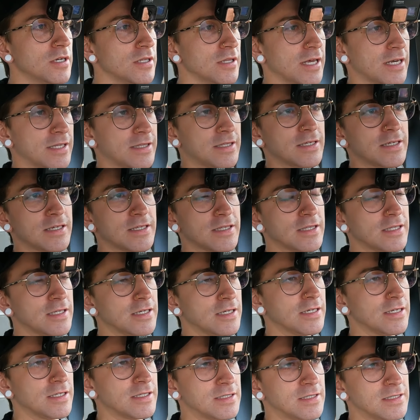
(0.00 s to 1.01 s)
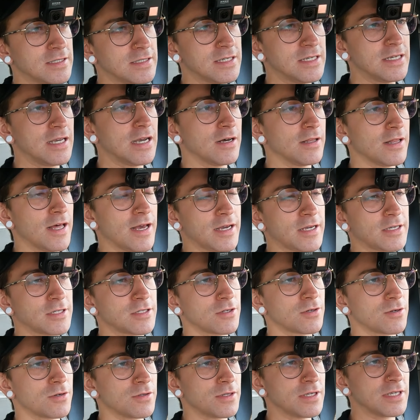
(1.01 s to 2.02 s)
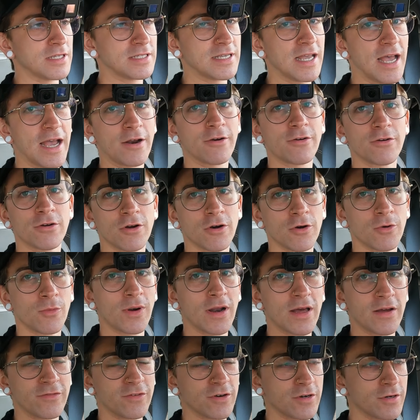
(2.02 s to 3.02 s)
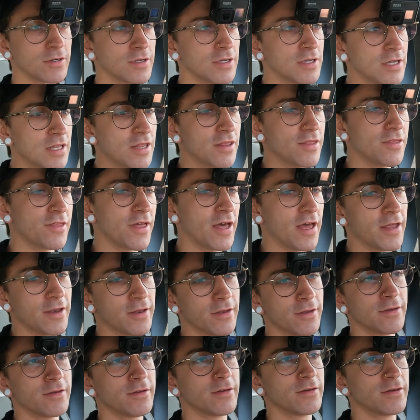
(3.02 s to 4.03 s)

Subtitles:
like the TLX or the Integra or whatever, than